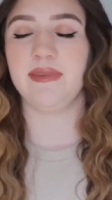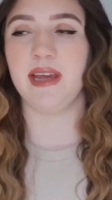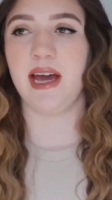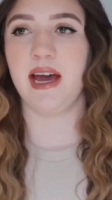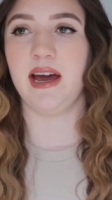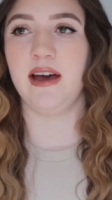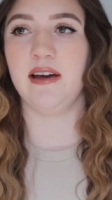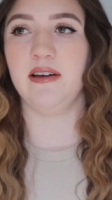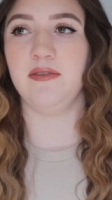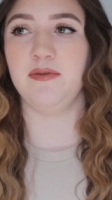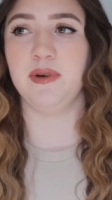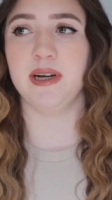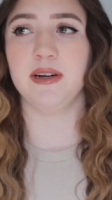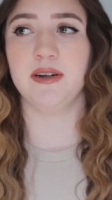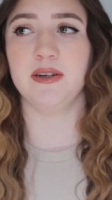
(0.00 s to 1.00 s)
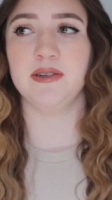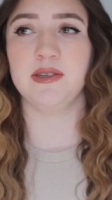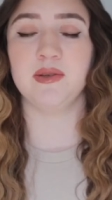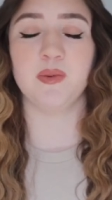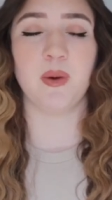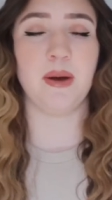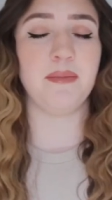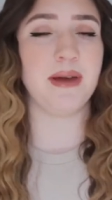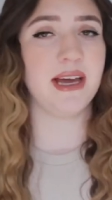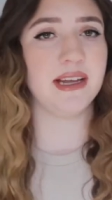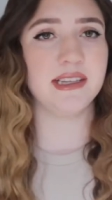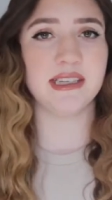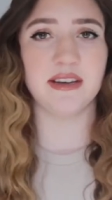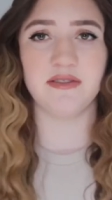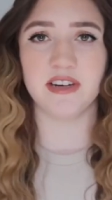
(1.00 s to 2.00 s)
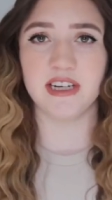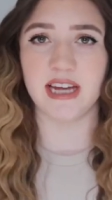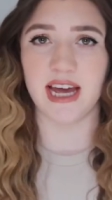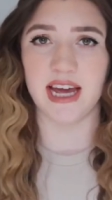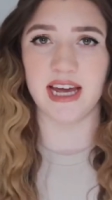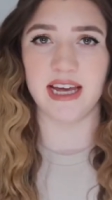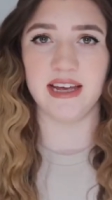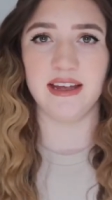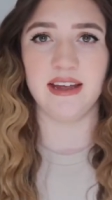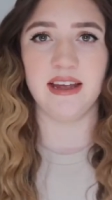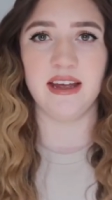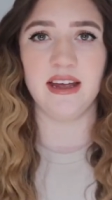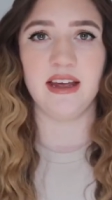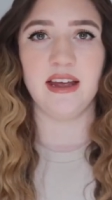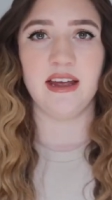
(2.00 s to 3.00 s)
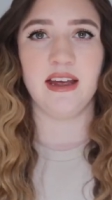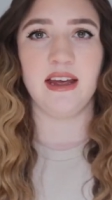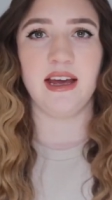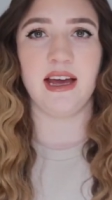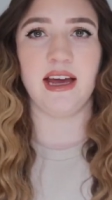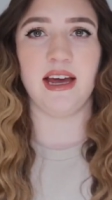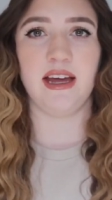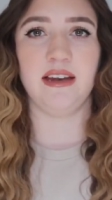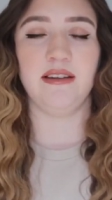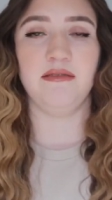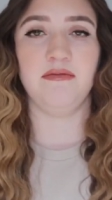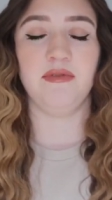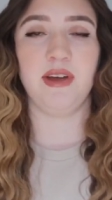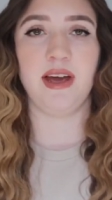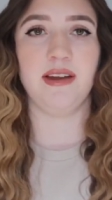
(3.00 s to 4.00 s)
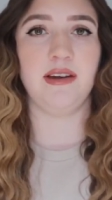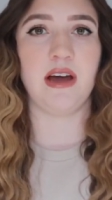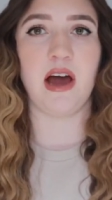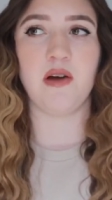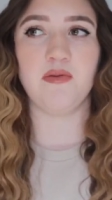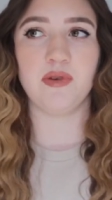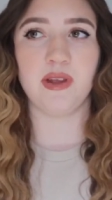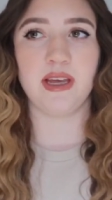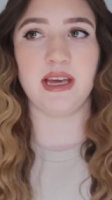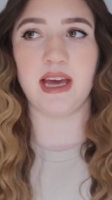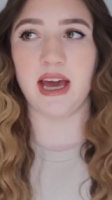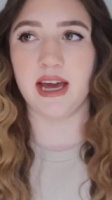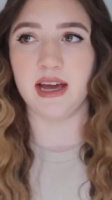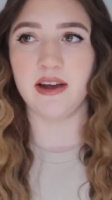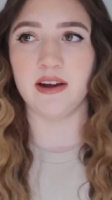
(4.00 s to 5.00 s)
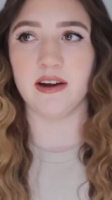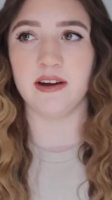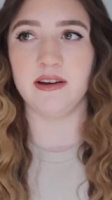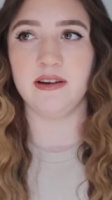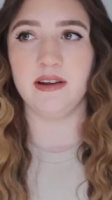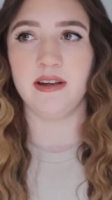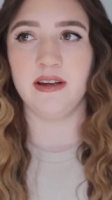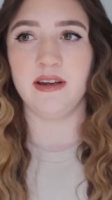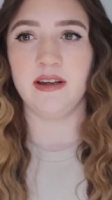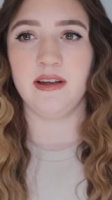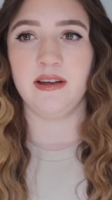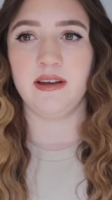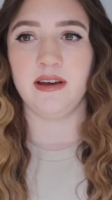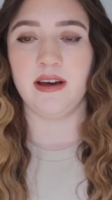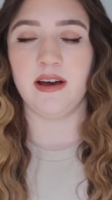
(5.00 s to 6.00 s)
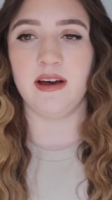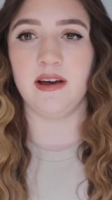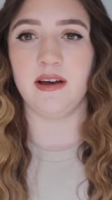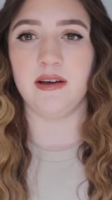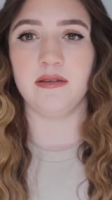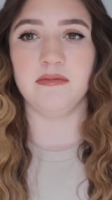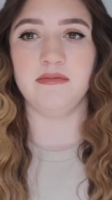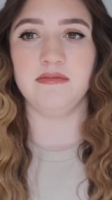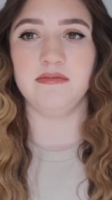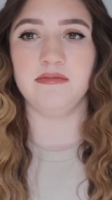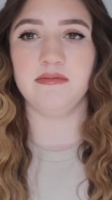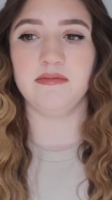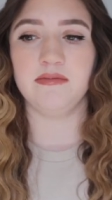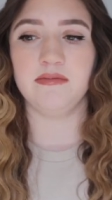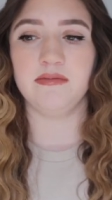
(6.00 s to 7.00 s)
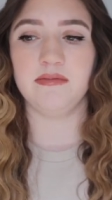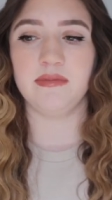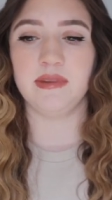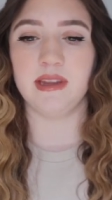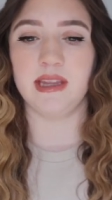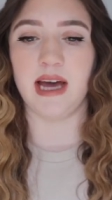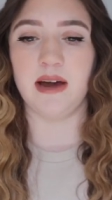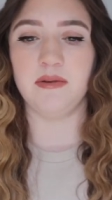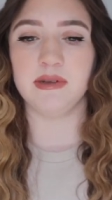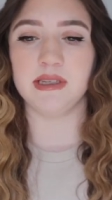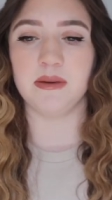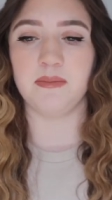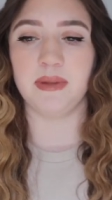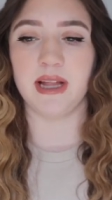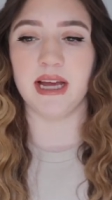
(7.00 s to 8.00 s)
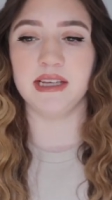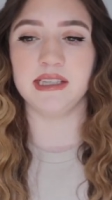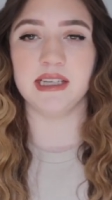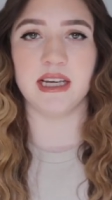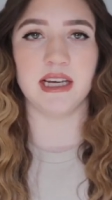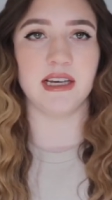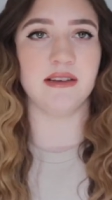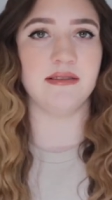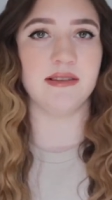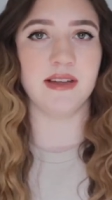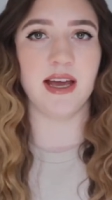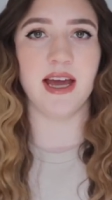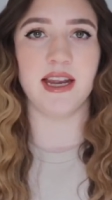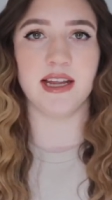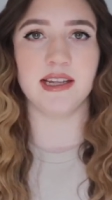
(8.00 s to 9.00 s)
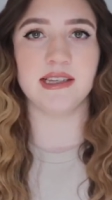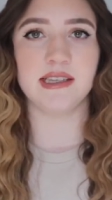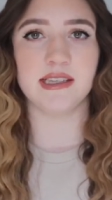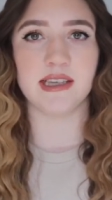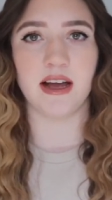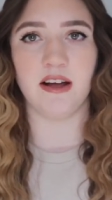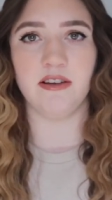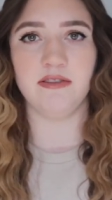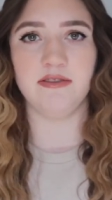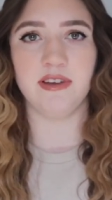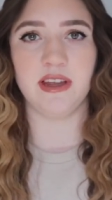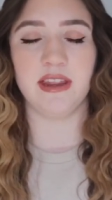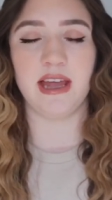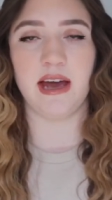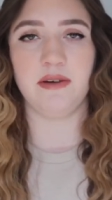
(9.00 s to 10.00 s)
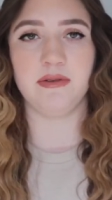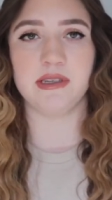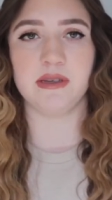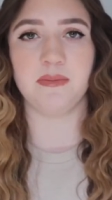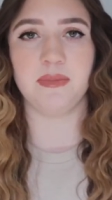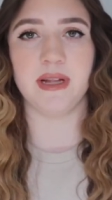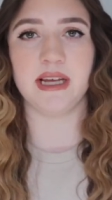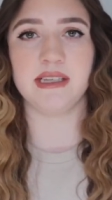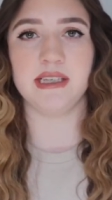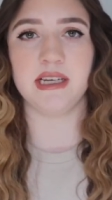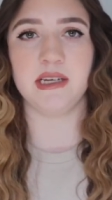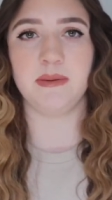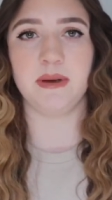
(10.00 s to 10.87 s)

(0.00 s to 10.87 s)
wear sweatpants every day, and not really care. That was a blessing in itself, and that was a blessing to be